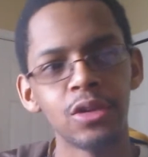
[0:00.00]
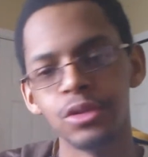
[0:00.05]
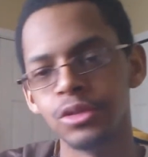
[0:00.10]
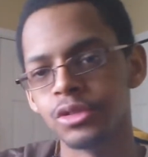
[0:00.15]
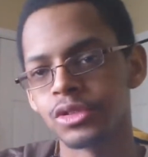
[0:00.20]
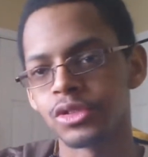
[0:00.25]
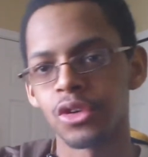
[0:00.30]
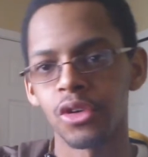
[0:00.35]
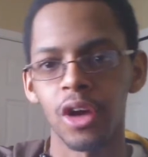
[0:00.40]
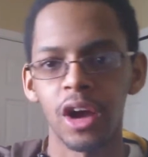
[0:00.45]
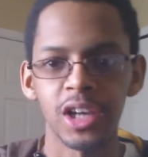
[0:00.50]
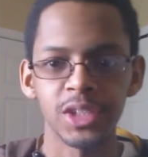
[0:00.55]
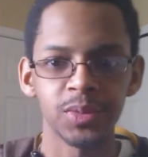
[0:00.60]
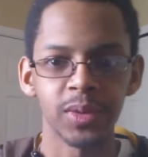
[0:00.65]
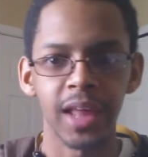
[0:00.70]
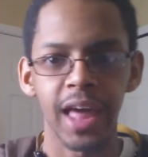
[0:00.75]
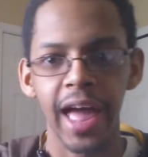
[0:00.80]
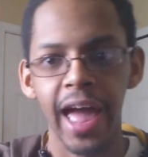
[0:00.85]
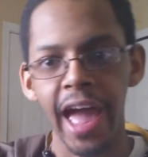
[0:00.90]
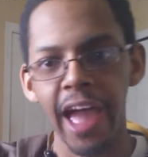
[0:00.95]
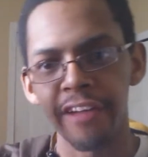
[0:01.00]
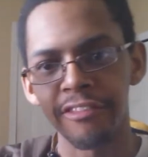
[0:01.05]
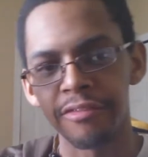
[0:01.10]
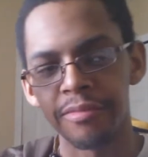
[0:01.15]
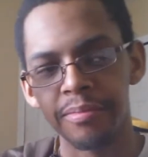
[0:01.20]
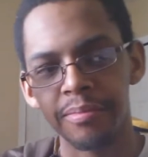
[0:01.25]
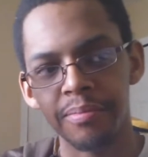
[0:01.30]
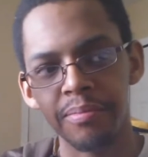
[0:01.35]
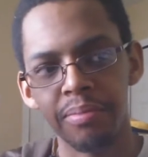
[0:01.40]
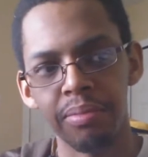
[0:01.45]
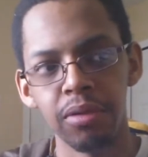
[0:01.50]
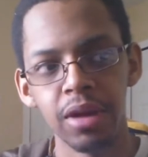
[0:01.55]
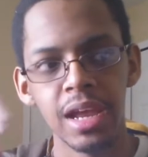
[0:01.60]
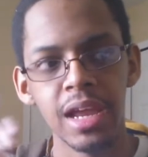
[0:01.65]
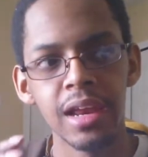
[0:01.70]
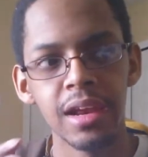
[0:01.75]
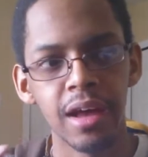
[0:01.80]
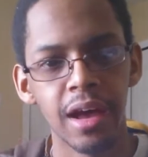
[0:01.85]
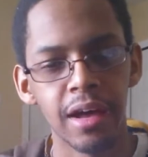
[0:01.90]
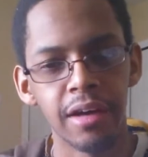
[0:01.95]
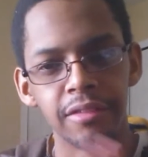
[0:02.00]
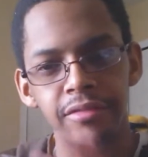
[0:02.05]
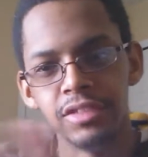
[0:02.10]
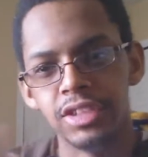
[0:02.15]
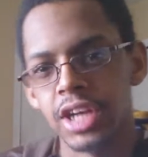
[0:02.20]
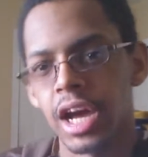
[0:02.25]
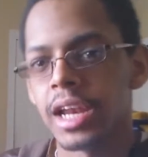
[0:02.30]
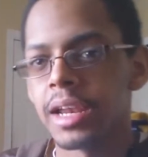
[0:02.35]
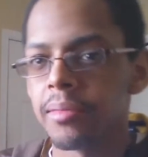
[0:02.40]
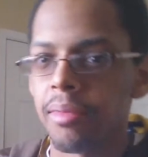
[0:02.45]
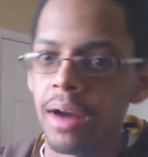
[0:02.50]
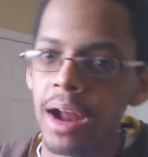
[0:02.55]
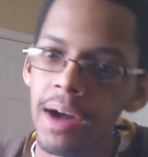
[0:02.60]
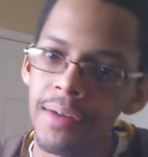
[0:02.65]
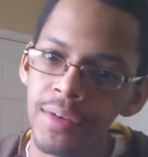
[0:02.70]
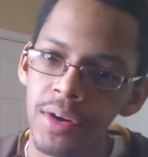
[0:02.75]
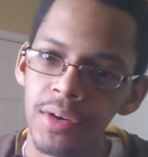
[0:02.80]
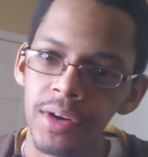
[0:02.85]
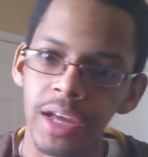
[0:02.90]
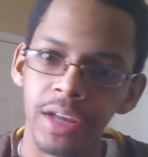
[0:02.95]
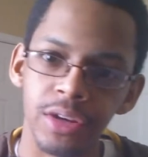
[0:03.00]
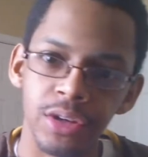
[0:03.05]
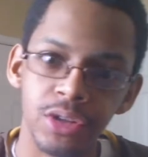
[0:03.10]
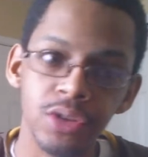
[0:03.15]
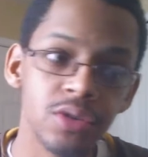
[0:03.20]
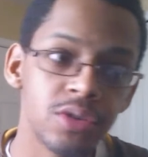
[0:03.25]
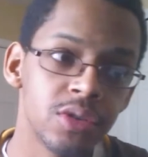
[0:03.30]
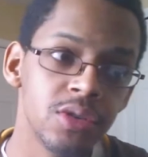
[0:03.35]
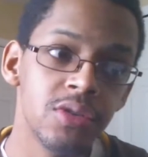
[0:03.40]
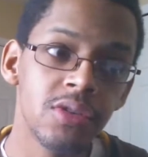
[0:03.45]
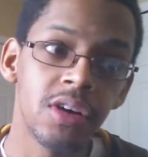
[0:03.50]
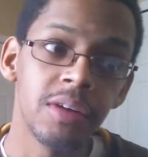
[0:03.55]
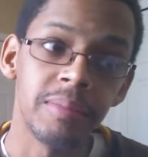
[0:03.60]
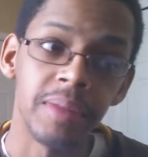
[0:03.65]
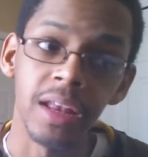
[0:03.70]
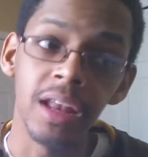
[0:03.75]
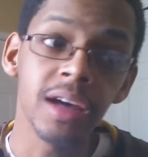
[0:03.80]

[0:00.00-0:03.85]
who's crossed with a half-breed of Johnny Bravo and Duke Nukem.